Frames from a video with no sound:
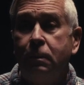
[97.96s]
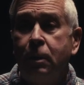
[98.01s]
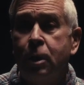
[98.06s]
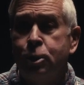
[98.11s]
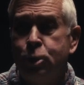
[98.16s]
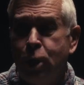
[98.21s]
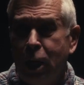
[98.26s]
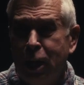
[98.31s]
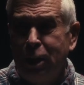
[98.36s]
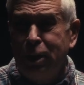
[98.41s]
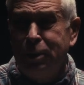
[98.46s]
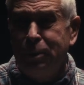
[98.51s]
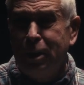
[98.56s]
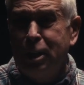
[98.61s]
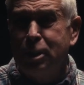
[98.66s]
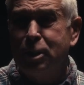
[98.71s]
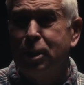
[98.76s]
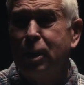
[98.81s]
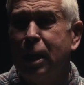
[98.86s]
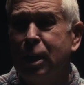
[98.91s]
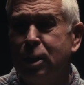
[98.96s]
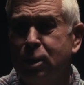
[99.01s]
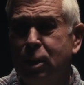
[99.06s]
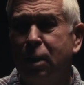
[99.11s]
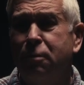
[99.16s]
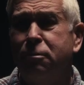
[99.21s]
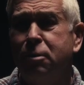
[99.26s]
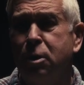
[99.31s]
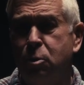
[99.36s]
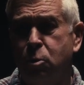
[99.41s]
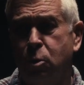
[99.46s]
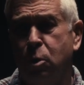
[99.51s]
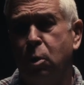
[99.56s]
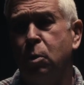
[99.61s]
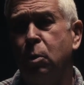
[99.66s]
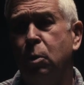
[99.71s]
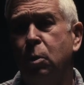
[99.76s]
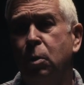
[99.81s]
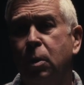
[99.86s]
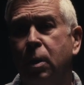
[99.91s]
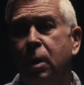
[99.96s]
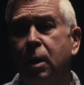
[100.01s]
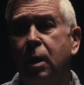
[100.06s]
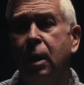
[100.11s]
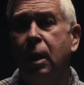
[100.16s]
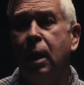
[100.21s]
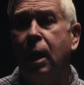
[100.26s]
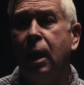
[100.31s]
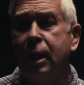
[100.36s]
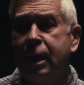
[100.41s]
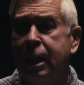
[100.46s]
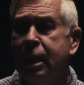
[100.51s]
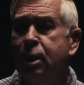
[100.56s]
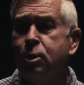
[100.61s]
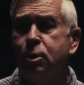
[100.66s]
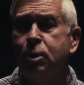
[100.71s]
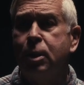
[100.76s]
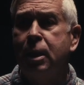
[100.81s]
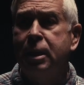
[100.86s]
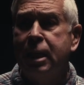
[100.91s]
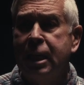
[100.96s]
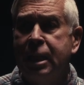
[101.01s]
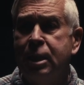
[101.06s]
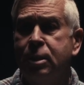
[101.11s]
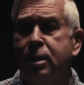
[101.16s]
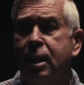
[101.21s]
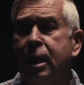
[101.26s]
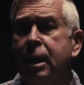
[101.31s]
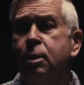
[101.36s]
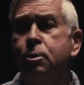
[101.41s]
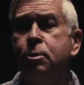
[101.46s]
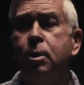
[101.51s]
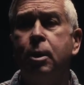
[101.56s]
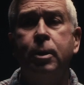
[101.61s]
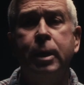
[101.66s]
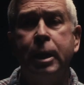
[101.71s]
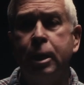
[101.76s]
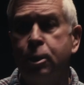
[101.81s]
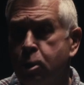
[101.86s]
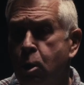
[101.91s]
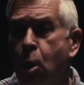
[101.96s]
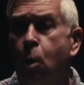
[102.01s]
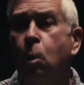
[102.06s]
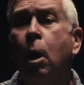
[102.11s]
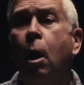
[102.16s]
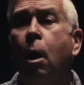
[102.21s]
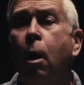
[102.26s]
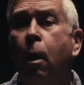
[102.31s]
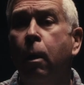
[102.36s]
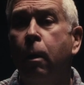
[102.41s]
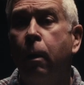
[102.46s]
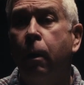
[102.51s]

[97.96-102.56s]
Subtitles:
gentleness, and self-control. Against these things there is no law.